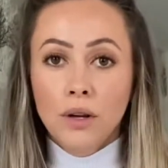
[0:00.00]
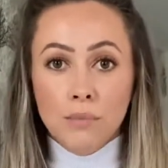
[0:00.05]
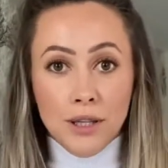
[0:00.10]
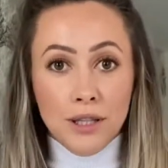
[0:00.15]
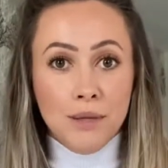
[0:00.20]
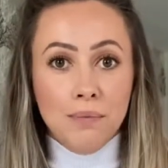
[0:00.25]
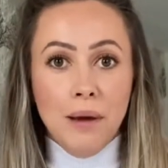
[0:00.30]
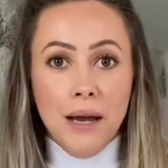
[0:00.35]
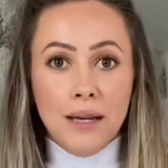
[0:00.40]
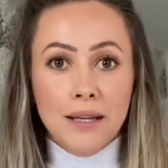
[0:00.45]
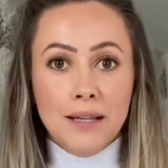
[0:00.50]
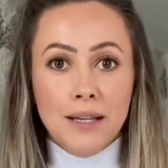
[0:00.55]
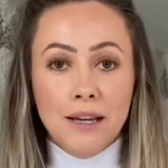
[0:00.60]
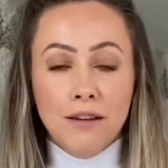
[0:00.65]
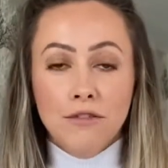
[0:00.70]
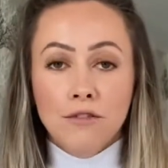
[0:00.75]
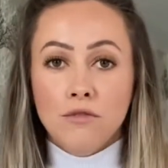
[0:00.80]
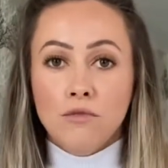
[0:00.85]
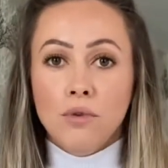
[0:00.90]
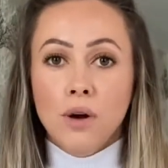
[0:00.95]

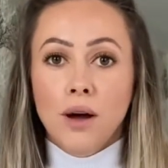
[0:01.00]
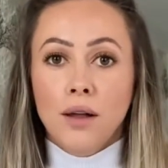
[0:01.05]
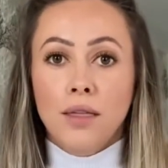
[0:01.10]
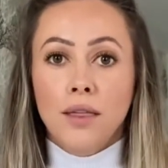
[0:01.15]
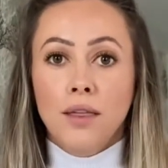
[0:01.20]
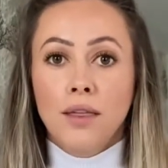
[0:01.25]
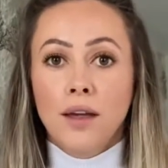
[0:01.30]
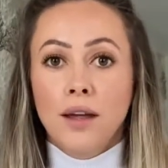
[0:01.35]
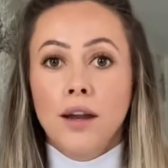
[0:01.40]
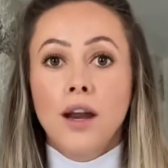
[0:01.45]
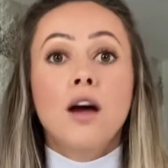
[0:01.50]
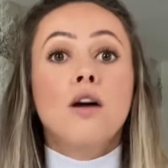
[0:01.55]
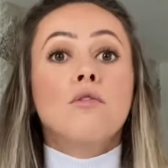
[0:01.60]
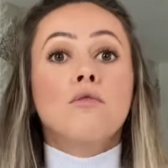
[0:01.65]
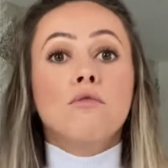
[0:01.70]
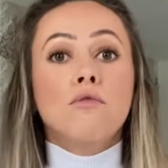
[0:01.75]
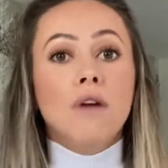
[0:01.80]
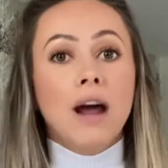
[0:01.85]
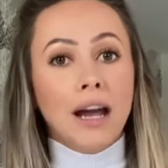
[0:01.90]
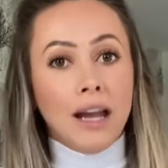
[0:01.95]
perspective rather than a
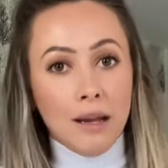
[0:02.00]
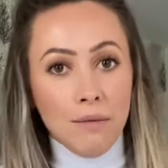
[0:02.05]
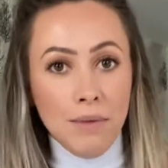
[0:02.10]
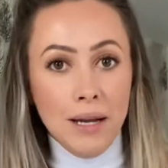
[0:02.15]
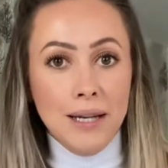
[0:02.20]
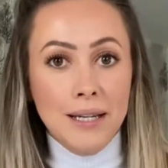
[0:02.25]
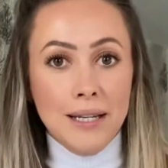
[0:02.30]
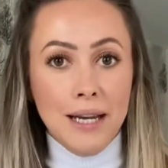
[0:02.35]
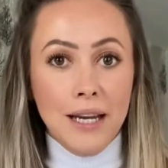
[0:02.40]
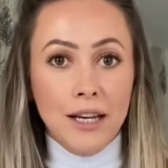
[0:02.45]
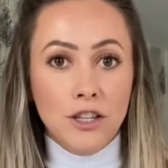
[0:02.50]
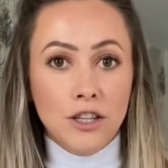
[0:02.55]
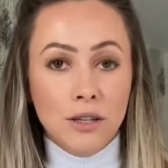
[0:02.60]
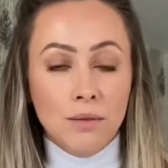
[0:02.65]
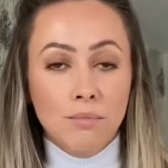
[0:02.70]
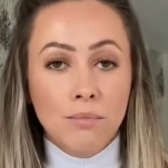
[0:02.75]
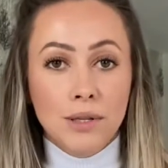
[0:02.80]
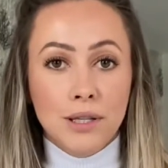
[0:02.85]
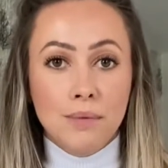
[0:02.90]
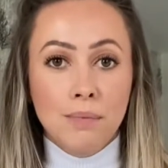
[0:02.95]
recommendation
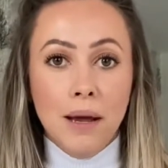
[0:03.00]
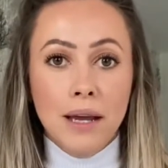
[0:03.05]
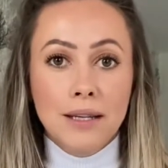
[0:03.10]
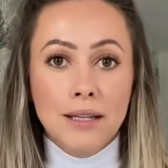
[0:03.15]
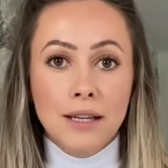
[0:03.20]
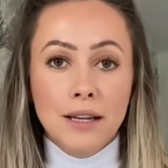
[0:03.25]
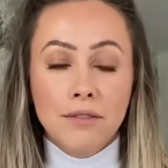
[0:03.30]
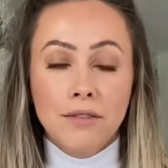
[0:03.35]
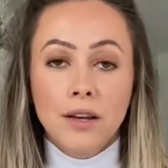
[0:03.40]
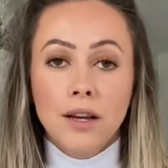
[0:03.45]
perspective.